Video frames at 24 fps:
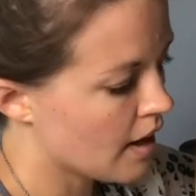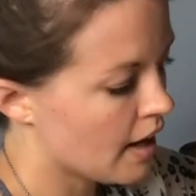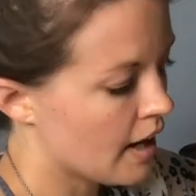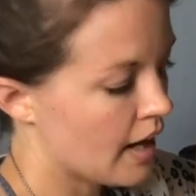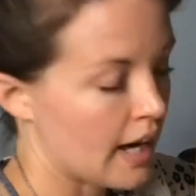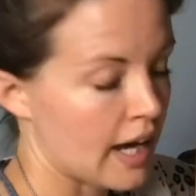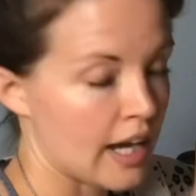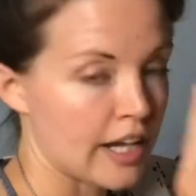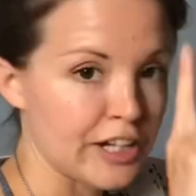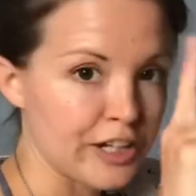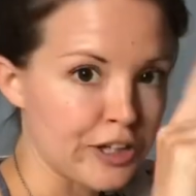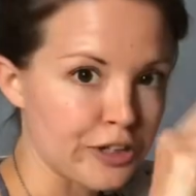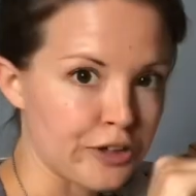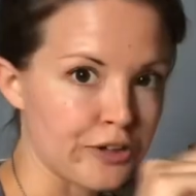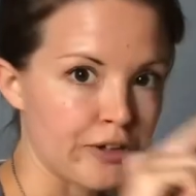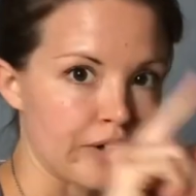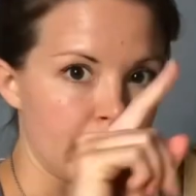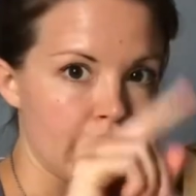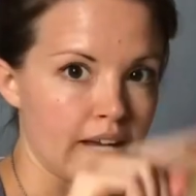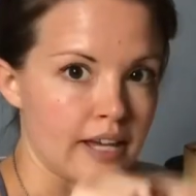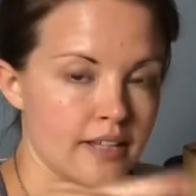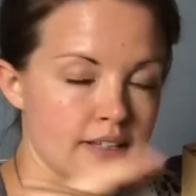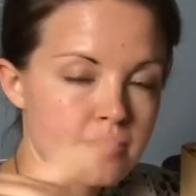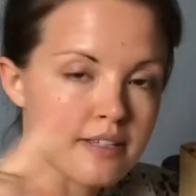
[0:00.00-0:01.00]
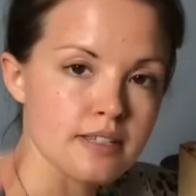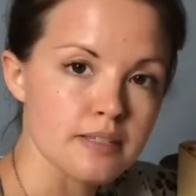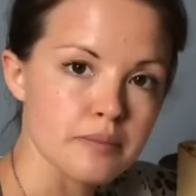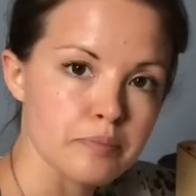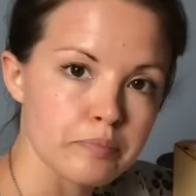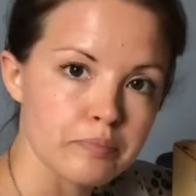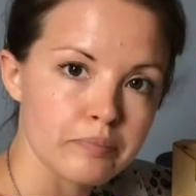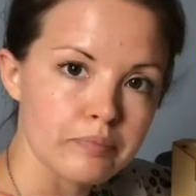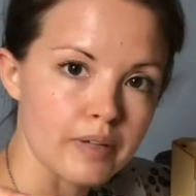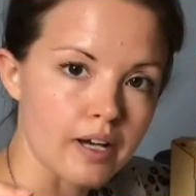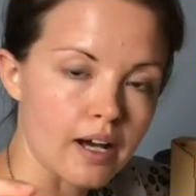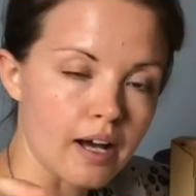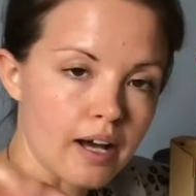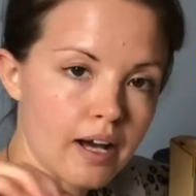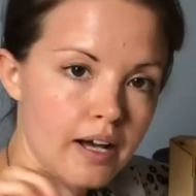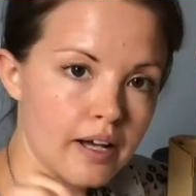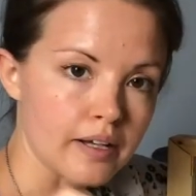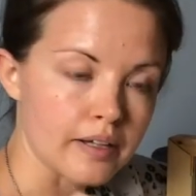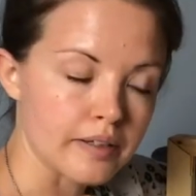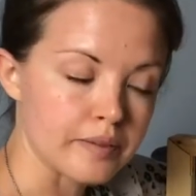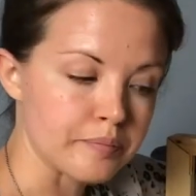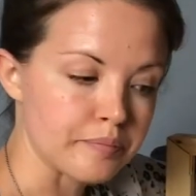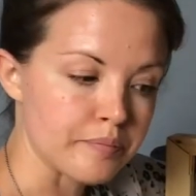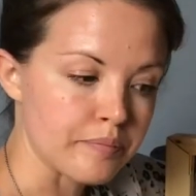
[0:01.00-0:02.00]
and it creates
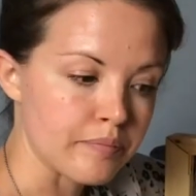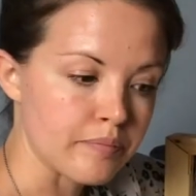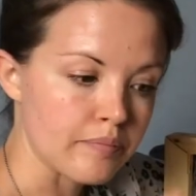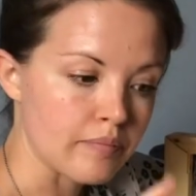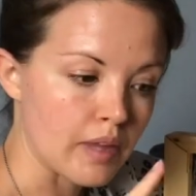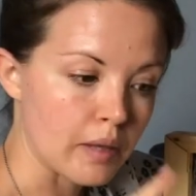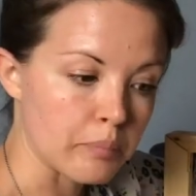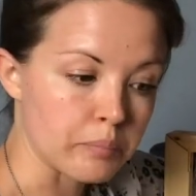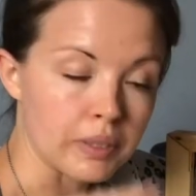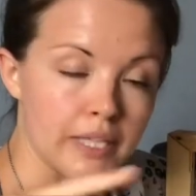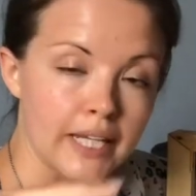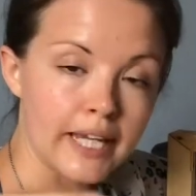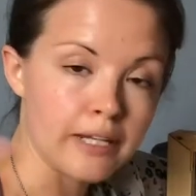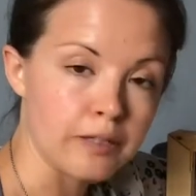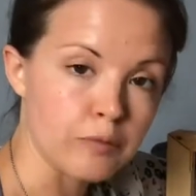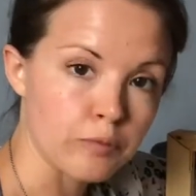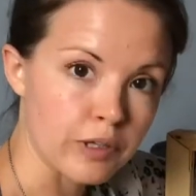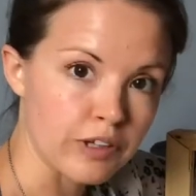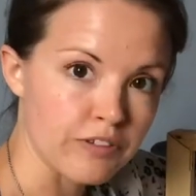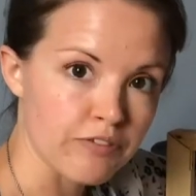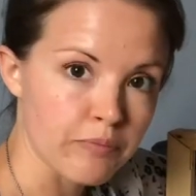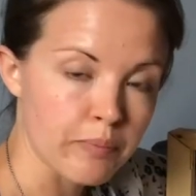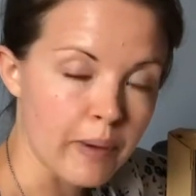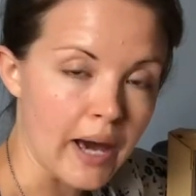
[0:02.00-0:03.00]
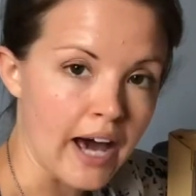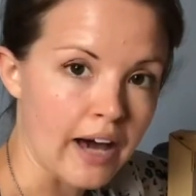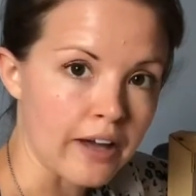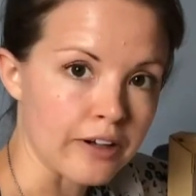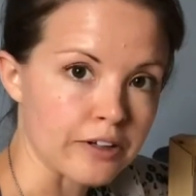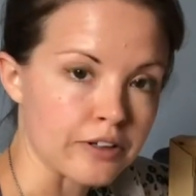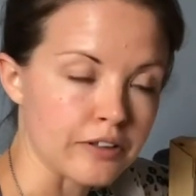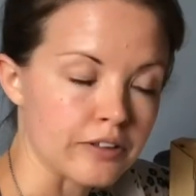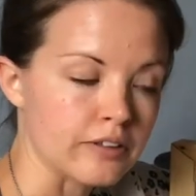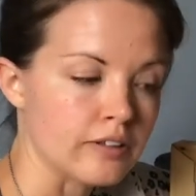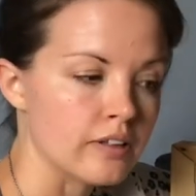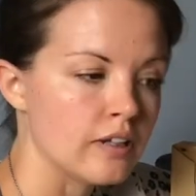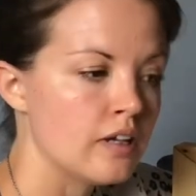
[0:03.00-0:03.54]
a plain weave pattern